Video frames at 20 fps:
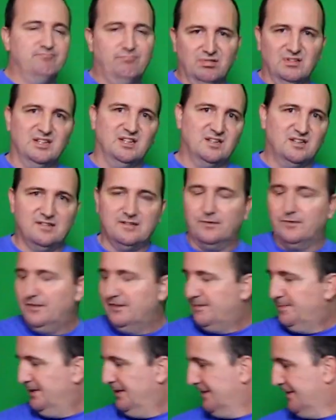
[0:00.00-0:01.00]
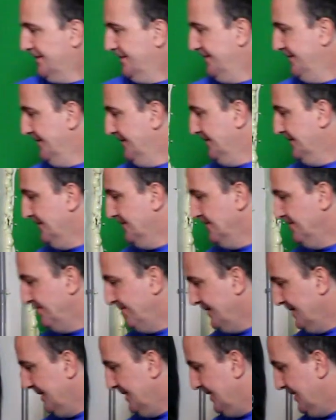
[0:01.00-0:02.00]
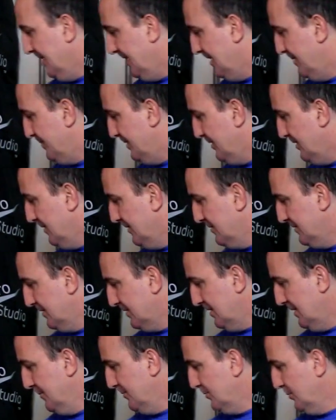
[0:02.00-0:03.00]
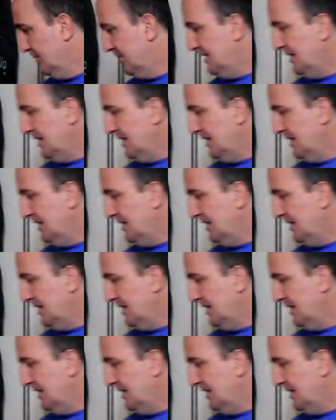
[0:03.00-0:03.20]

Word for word: bleak, so to speak. Um, it also comes with